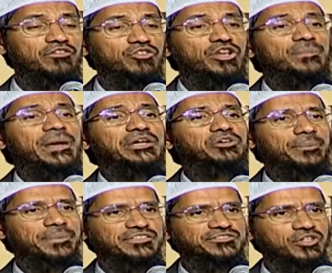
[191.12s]
It was only made to
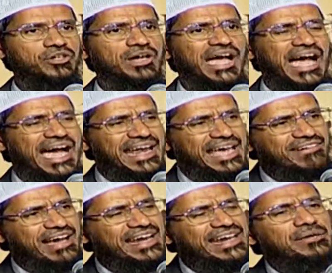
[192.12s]
appear so. And
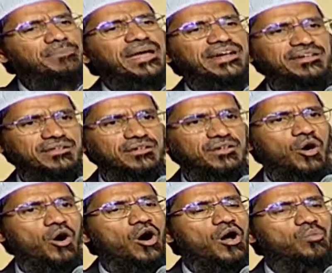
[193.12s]
I've had a debate
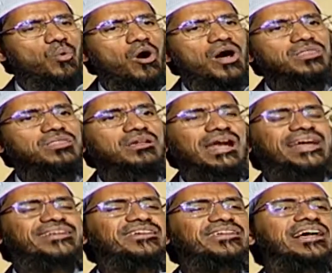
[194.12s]
on, was
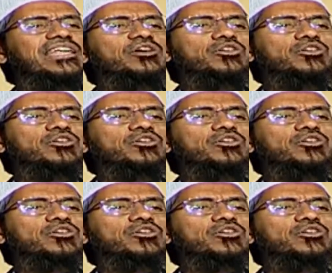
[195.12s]
Christ really